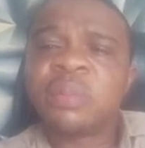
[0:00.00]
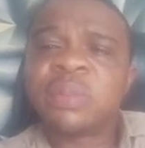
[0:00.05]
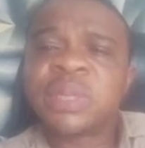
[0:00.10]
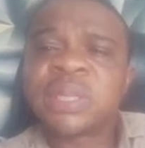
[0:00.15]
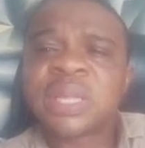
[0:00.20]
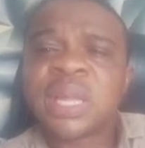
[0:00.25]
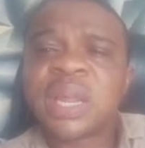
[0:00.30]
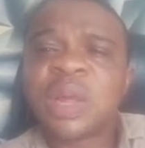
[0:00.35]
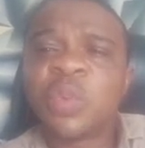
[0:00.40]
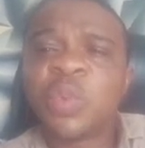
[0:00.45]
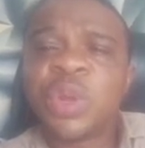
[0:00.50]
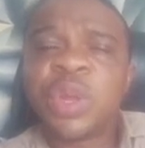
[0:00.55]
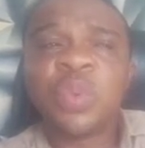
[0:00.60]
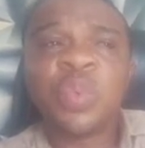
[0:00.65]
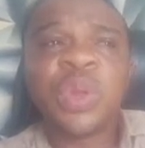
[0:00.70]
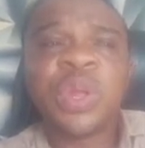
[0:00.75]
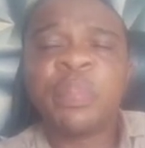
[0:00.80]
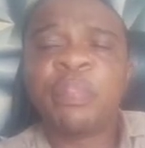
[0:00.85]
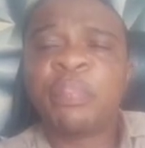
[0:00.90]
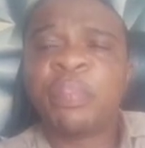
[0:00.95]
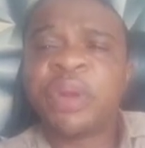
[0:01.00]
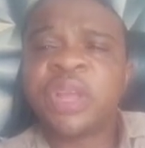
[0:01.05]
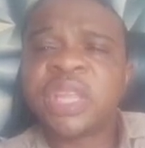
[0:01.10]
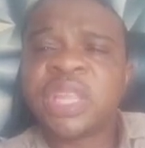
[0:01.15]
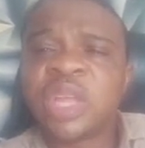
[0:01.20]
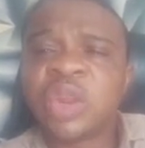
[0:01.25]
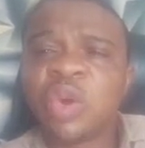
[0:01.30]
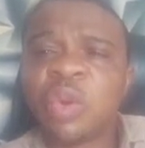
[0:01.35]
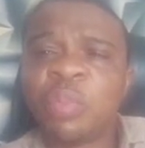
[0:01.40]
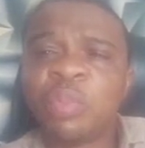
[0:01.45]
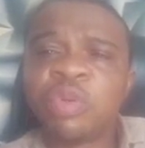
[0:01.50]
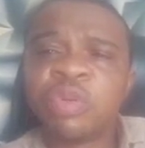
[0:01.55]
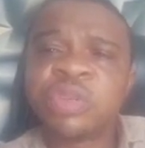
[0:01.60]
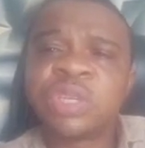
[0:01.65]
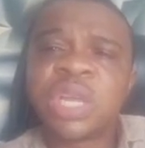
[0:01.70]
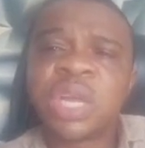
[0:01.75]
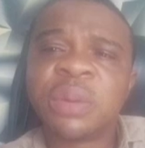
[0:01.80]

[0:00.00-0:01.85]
started, we budgeted almost